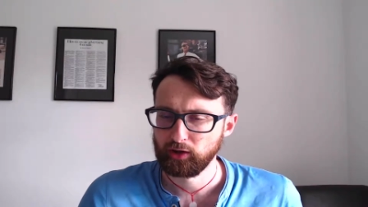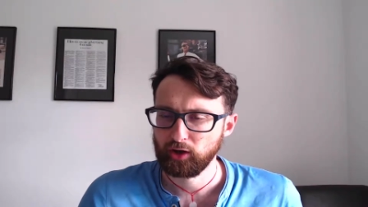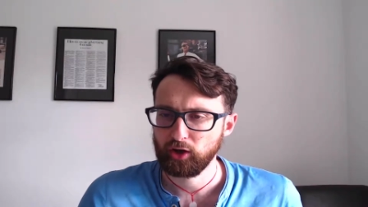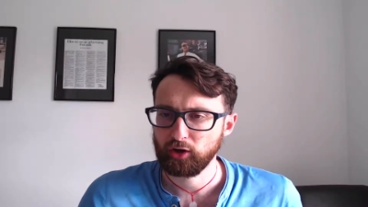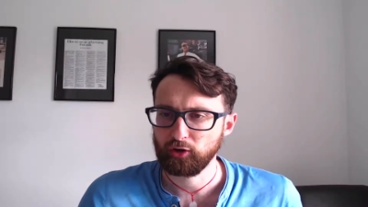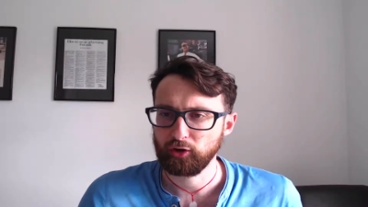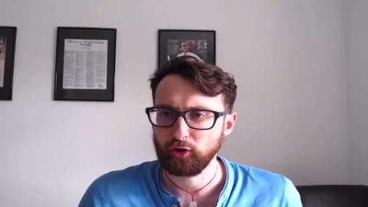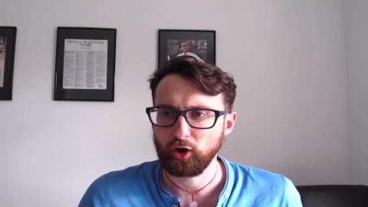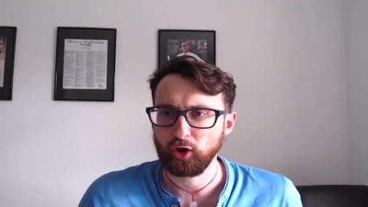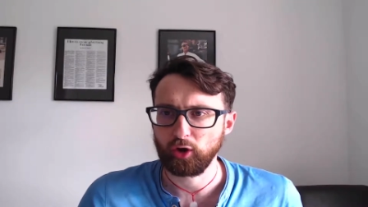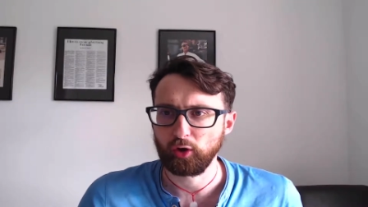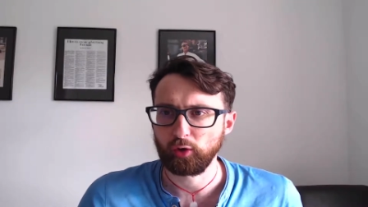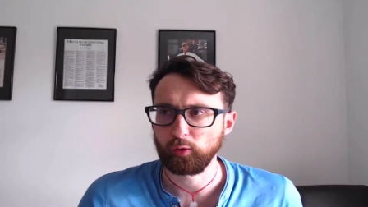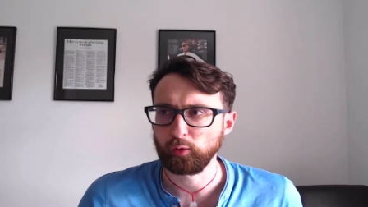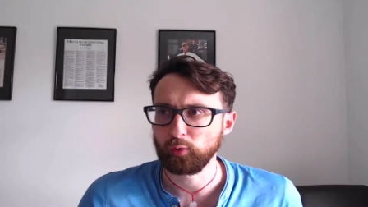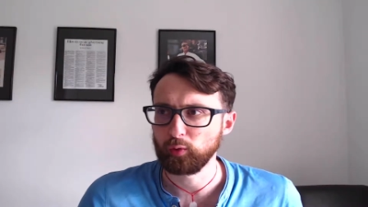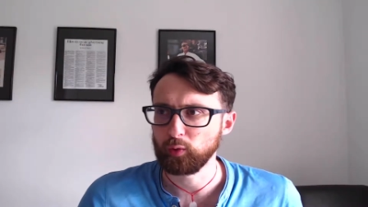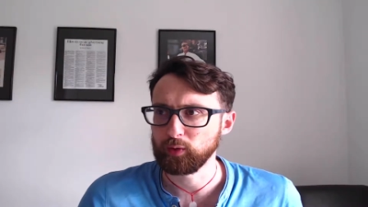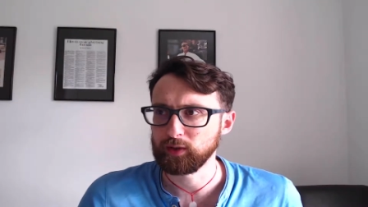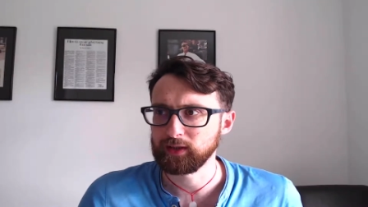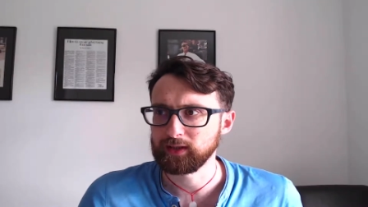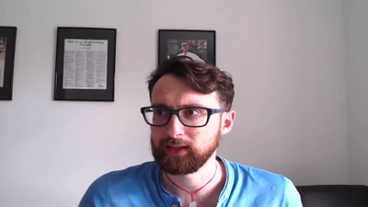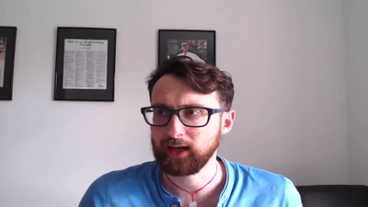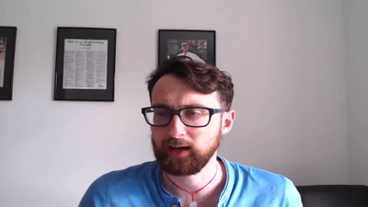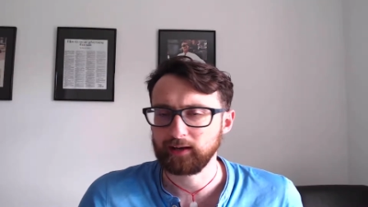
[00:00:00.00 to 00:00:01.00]
no
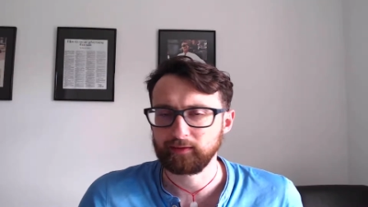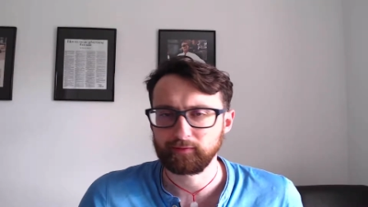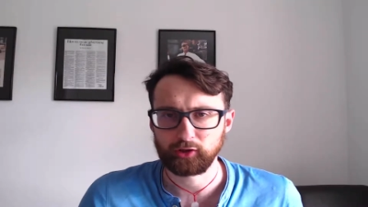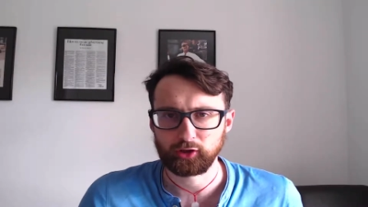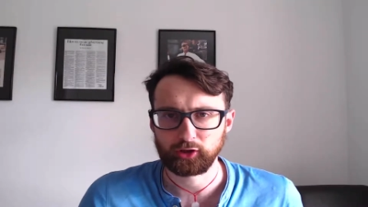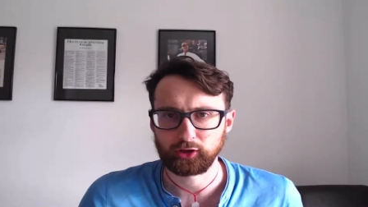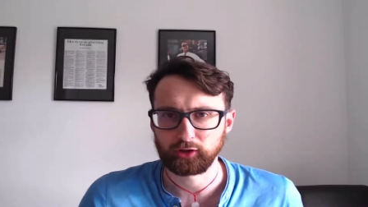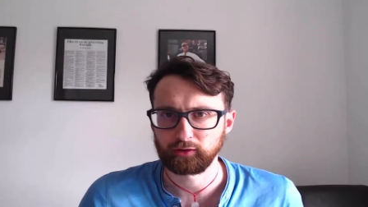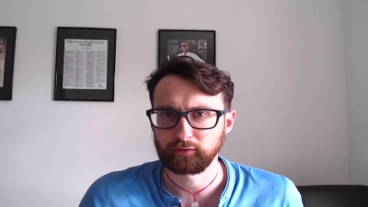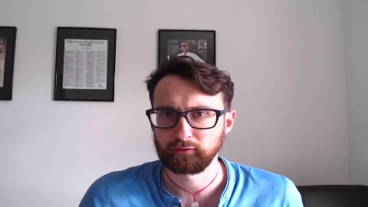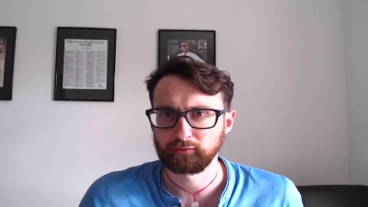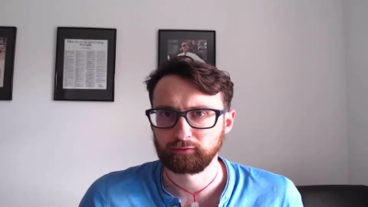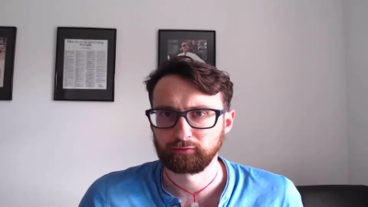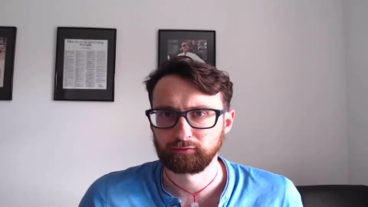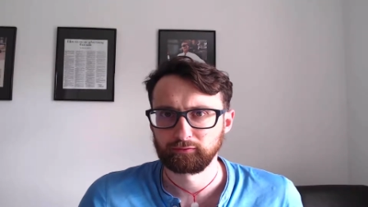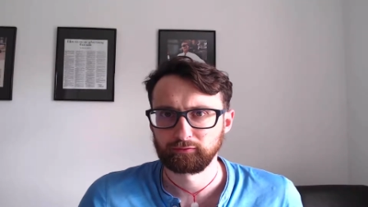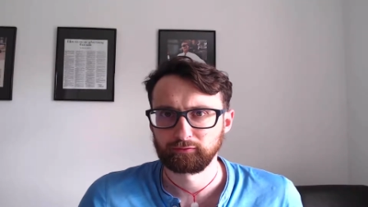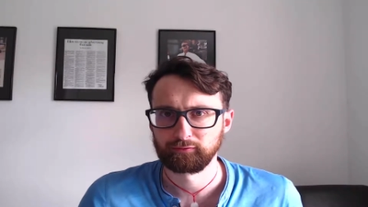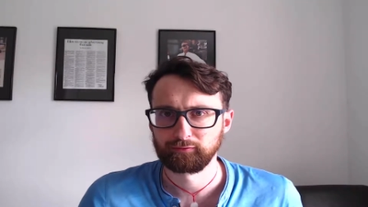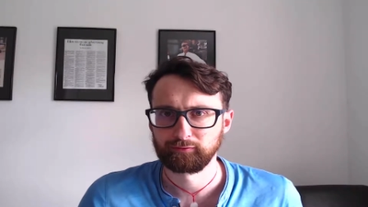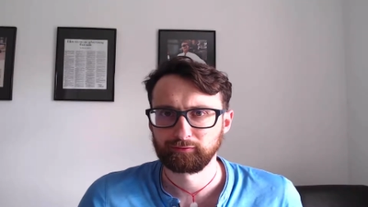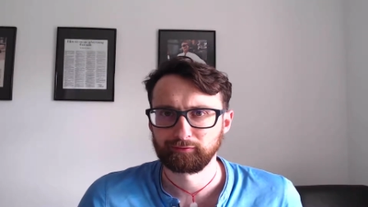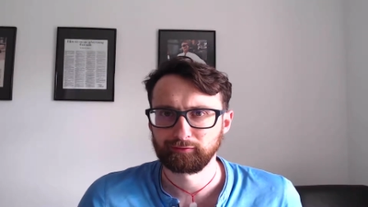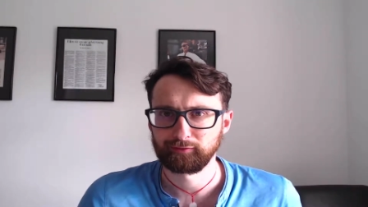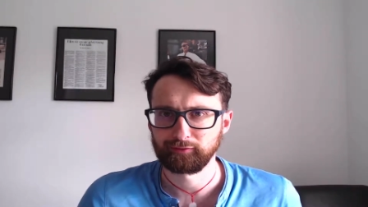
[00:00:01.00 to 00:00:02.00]
television,
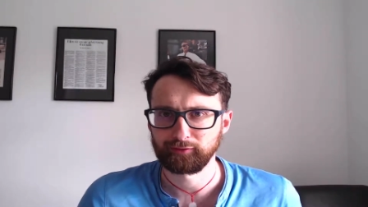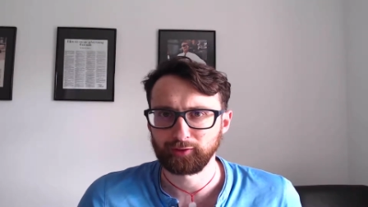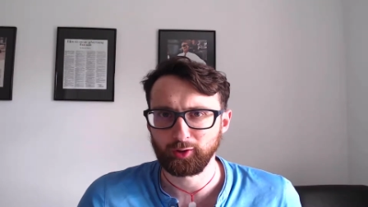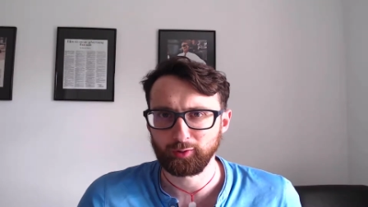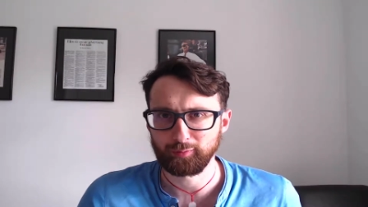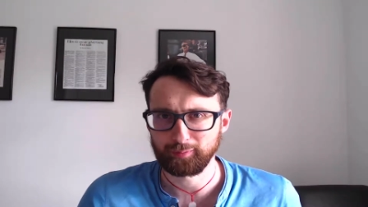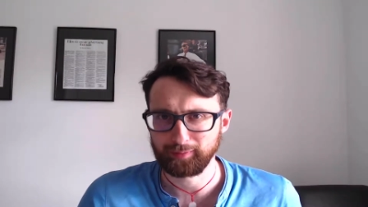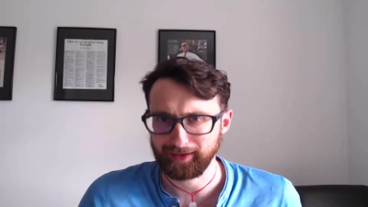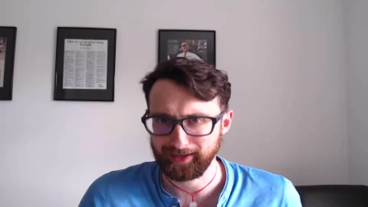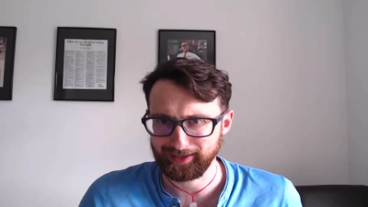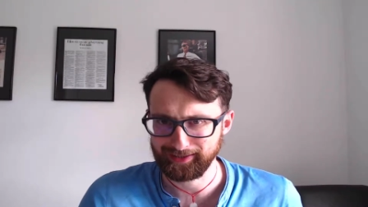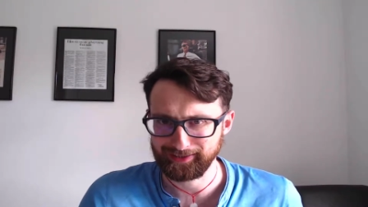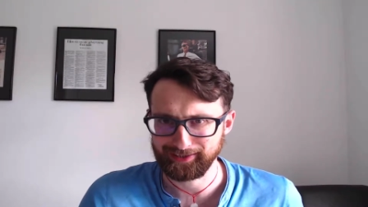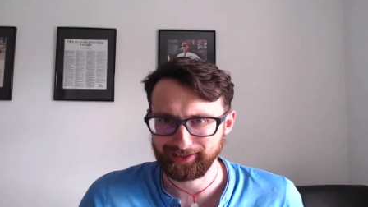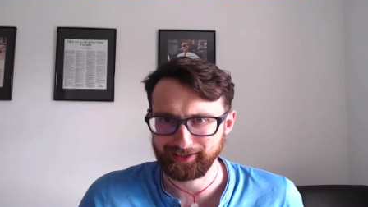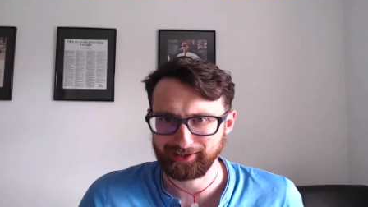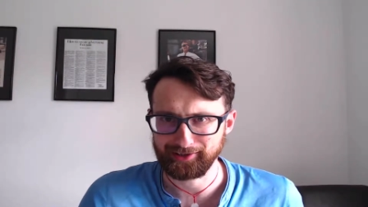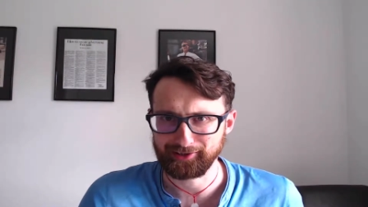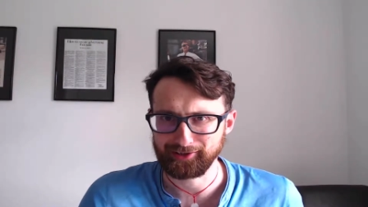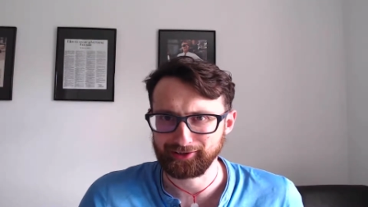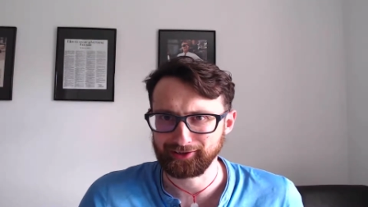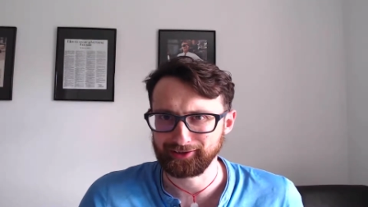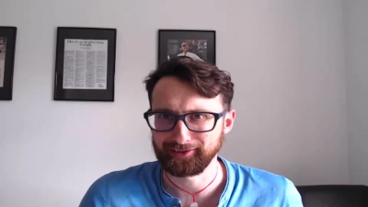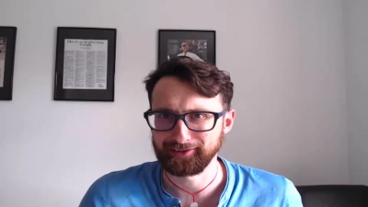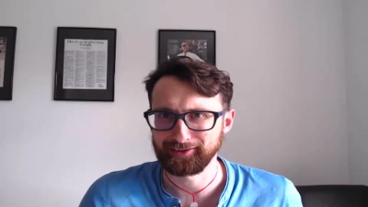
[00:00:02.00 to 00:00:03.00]
no
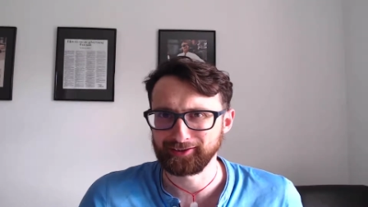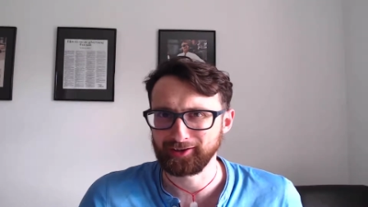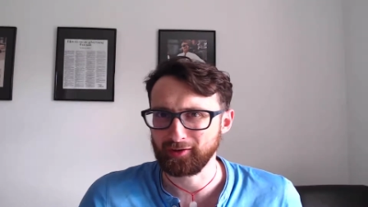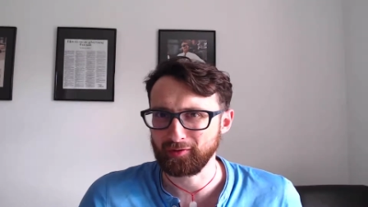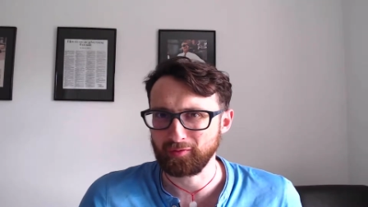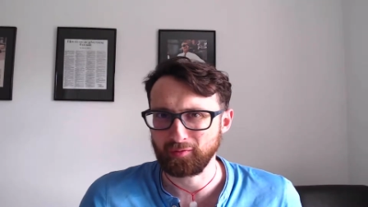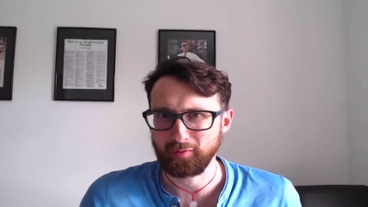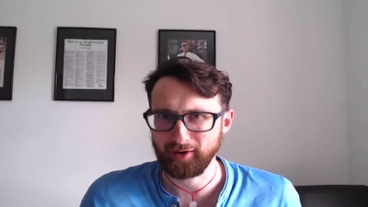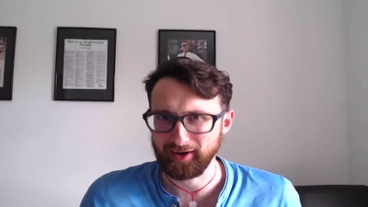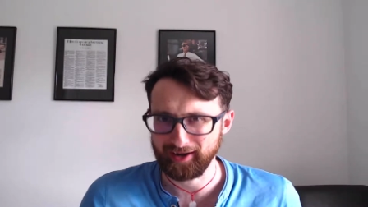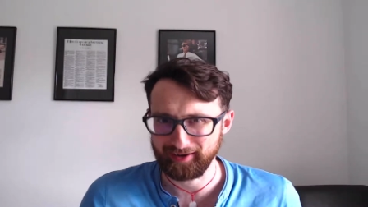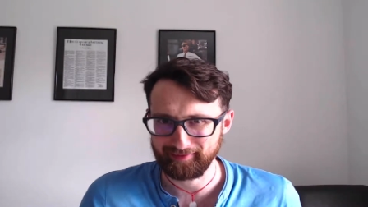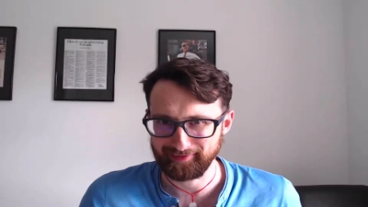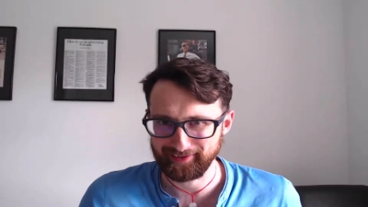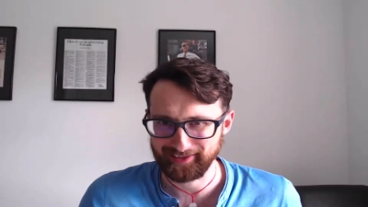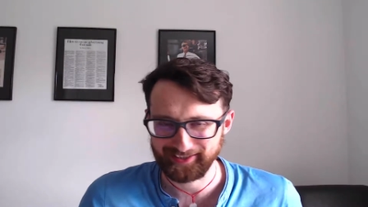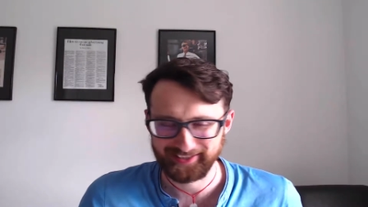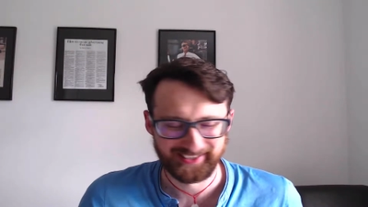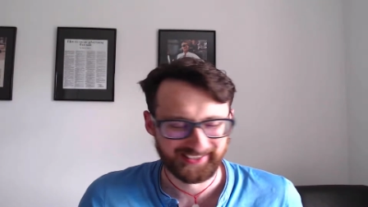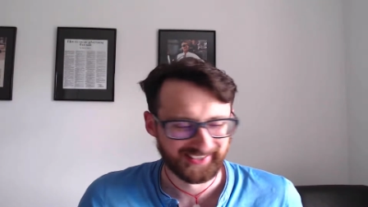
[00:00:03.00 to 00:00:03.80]
PlayStation, no whatever,